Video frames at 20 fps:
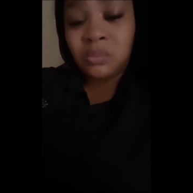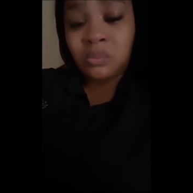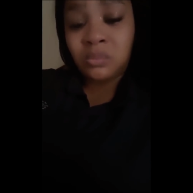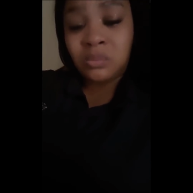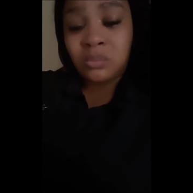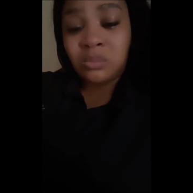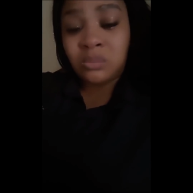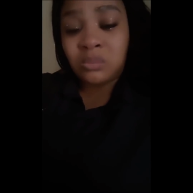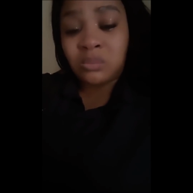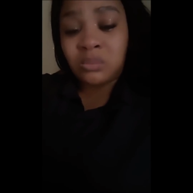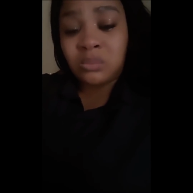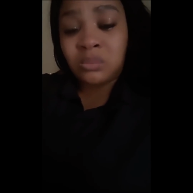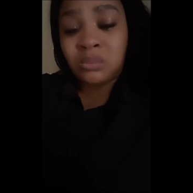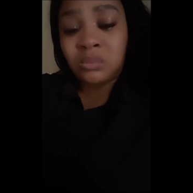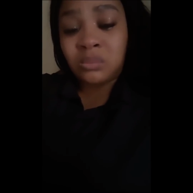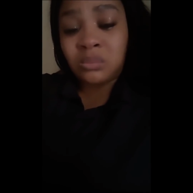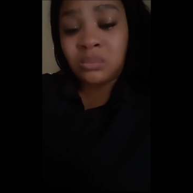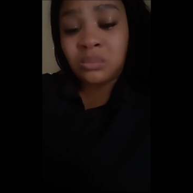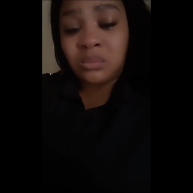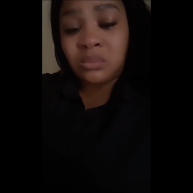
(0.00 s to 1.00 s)

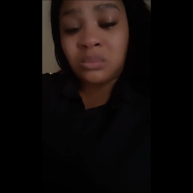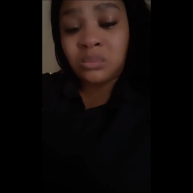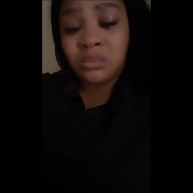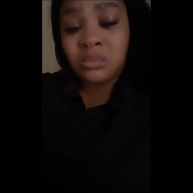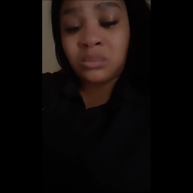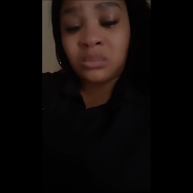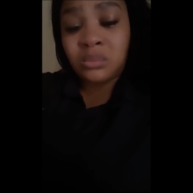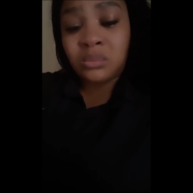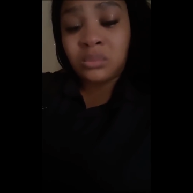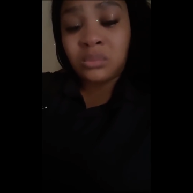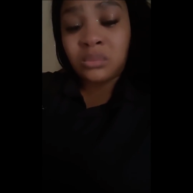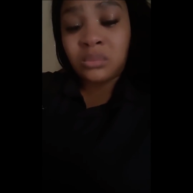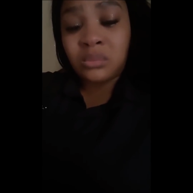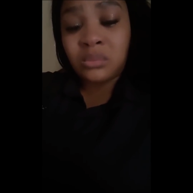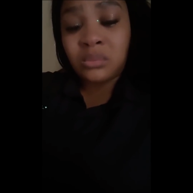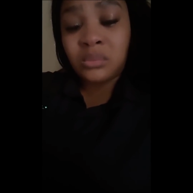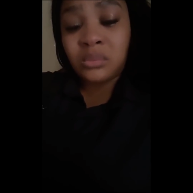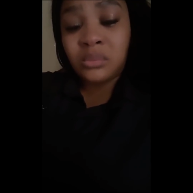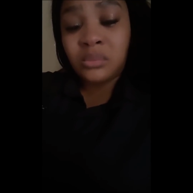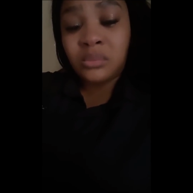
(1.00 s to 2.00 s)

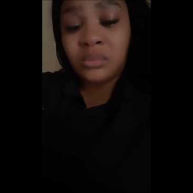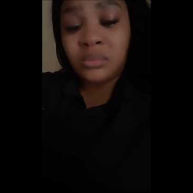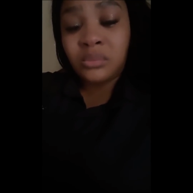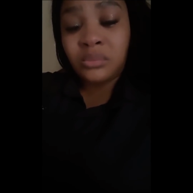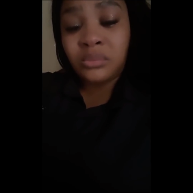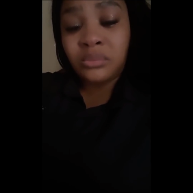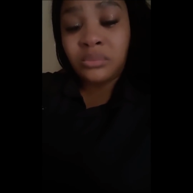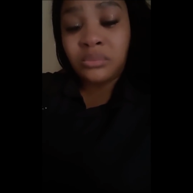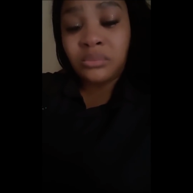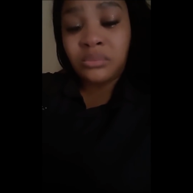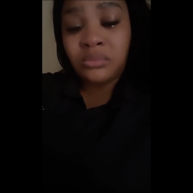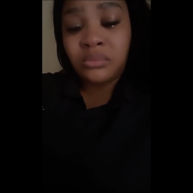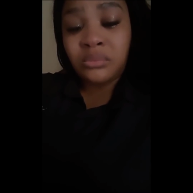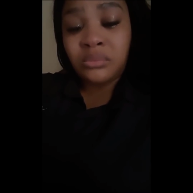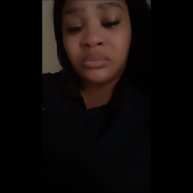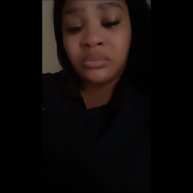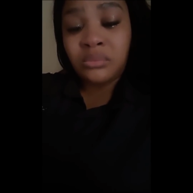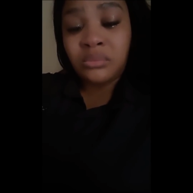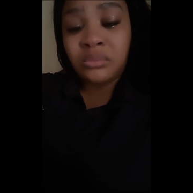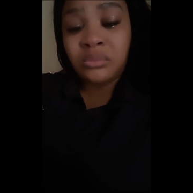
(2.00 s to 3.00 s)

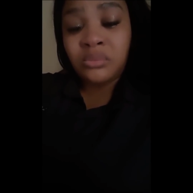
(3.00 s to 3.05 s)
No one is speaking in this clip.